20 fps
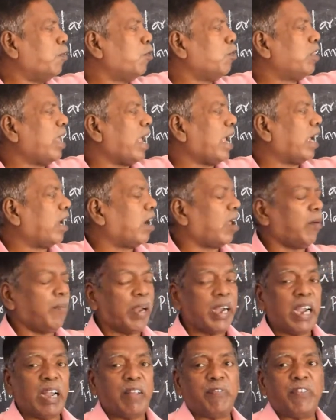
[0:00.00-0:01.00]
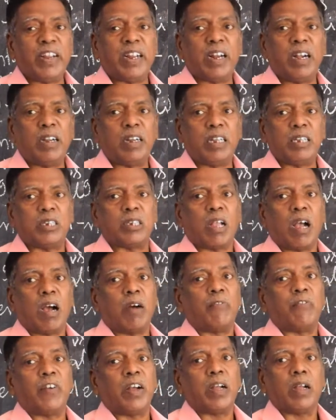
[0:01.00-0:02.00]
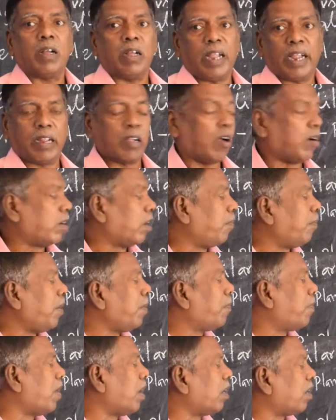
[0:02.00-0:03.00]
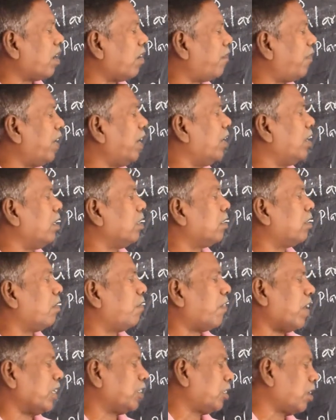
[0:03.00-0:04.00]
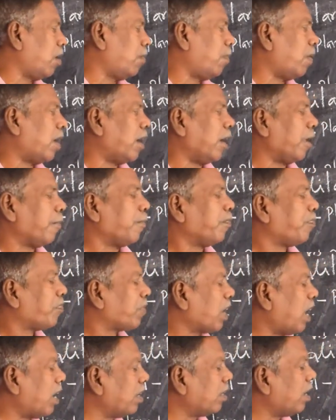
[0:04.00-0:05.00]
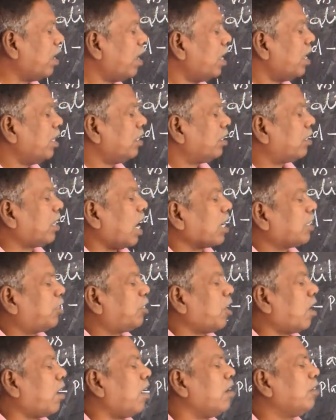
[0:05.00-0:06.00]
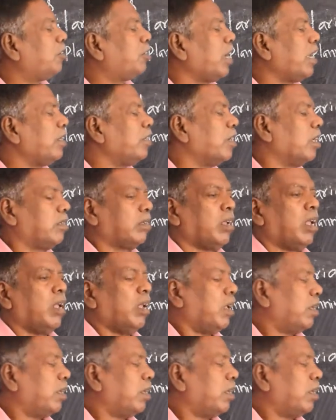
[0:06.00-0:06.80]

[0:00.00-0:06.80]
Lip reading: Remove the economic difficulties of an economy part of it is functional planning. And structural changes.